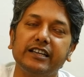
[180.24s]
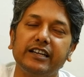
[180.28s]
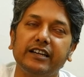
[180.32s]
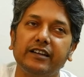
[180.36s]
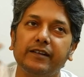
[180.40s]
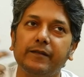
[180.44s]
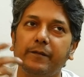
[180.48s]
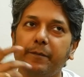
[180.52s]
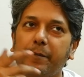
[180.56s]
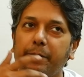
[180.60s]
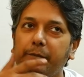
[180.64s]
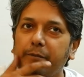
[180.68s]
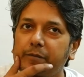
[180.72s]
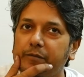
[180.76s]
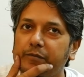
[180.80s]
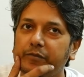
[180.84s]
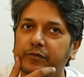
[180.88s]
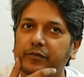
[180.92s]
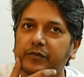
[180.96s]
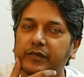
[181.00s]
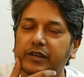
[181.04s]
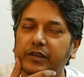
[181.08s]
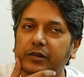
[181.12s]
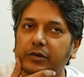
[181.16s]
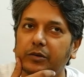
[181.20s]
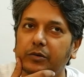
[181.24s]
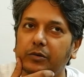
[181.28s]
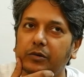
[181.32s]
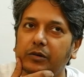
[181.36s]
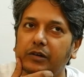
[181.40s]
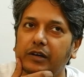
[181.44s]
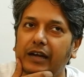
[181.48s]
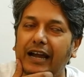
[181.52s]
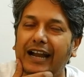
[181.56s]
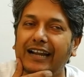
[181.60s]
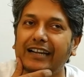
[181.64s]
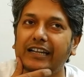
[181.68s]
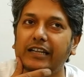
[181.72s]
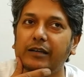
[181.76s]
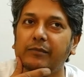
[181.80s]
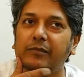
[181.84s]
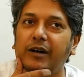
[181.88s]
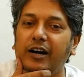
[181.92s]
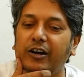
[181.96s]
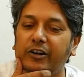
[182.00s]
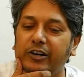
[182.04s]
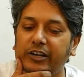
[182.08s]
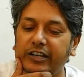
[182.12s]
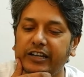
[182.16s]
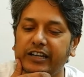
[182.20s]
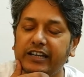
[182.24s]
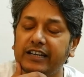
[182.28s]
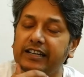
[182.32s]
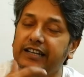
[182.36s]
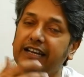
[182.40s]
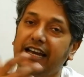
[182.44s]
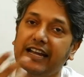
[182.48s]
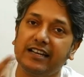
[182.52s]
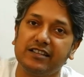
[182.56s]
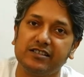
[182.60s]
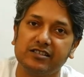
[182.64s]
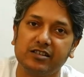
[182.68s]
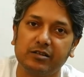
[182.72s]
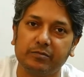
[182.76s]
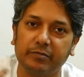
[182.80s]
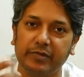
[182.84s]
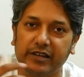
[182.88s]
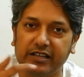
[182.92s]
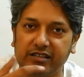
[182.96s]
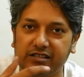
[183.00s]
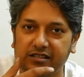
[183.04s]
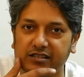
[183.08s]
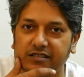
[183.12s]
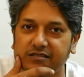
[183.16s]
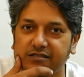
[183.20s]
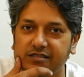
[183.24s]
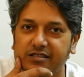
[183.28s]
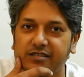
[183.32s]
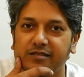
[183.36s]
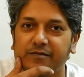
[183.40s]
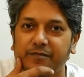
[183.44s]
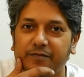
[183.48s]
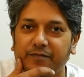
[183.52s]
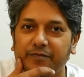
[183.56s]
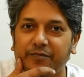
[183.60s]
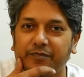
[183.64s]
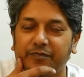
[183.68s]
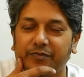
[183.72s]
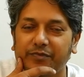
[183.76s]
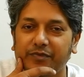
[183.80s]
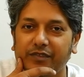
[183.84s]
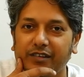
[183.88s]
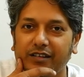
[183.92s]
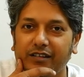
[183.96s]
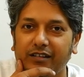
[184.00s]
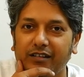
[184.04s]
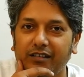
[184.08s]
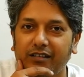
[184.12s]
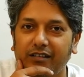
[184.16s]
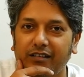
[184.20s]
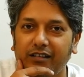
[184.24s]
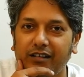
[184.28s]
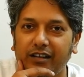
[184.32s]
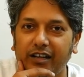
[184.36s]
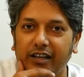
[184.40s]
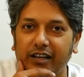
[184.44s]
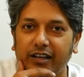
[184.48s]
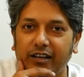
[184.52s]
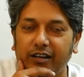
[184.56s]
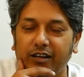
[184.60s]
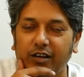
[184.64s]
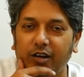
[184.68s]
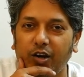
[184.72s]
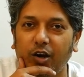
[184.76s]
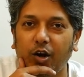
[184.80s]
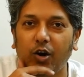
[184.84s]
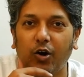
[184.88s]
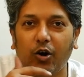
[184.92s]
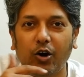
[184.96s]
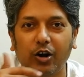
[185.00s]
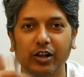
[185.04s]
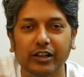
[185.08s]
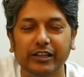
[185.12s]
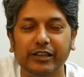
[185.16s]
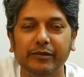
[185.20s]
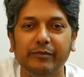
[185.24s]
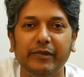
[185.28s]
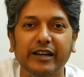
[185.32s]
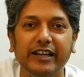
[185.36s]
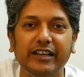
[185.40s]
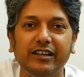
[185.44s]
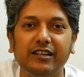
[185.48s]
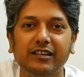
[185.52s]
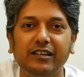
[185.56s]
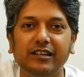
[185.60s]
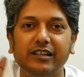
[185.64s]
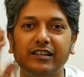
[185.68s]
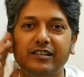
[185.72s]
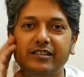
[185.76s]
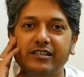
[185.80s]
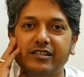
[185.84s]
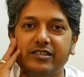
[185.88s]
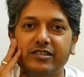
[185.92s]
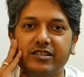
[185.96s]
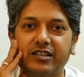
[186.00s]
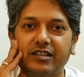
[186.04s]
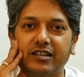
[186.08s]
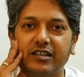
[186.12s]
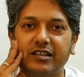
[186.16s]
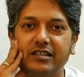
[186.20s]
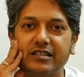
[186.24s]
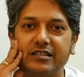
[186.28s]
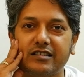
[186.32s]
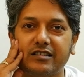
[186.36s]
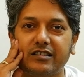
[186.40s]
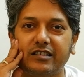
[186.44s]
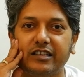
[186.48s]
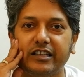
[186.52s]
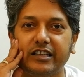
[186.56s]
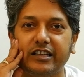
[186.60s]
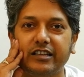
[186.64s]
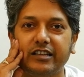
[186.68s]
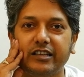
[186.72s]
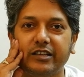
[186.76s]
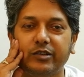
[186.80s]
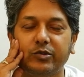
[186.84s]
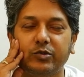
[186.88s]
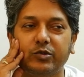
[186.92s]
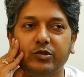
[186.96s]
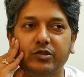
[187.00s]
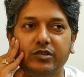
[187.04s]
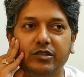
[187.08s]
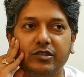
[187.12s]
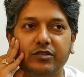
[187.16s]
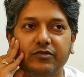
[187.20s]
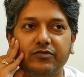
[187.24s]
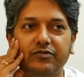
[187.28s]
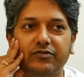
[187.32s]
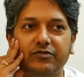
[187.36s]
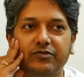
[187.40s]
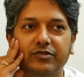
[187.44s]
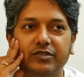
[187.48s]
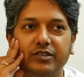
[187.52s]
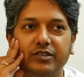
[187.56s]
say, antibiotic in cancer patients. All the medical literature concerning the use of,